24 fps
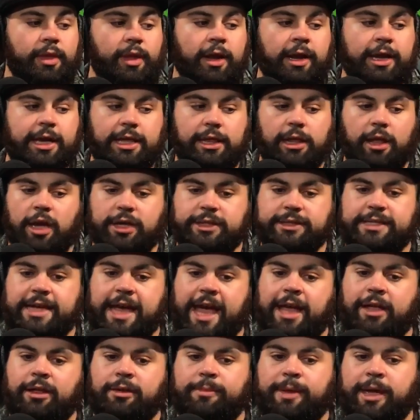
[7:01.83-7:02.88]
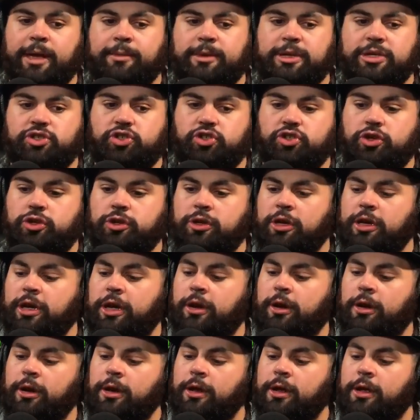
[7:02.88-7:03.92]
He lost to Alabama his junior
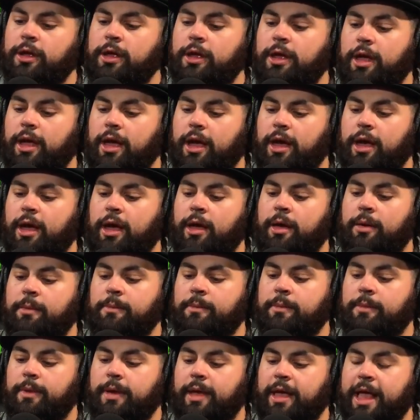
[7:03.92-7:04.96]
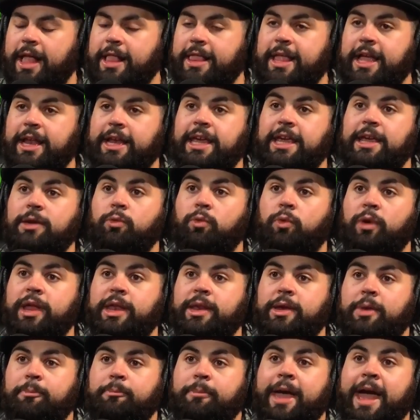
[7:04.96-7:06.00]
year, and then he
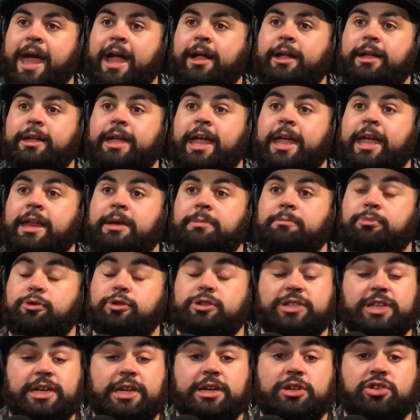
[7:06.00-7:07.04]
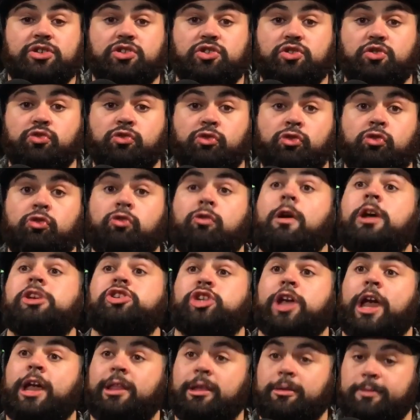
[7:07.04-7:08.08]
went back and proceeded to
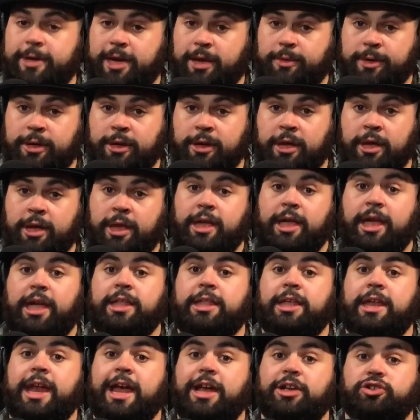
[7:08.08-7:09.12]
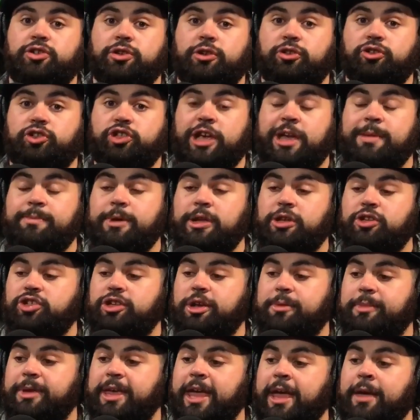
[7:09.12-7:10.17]
crush Alabama in the national
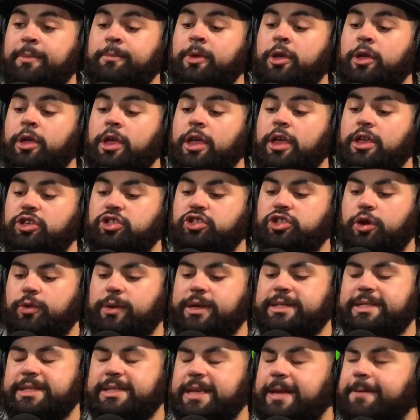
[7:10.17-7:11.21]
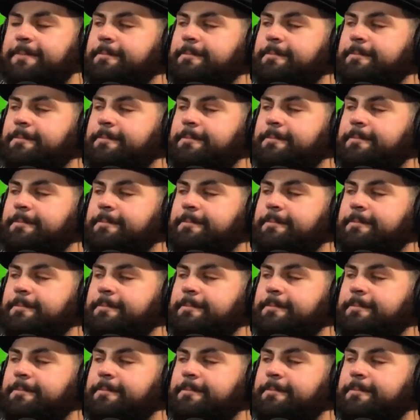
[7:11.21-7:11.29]
championship game. So it's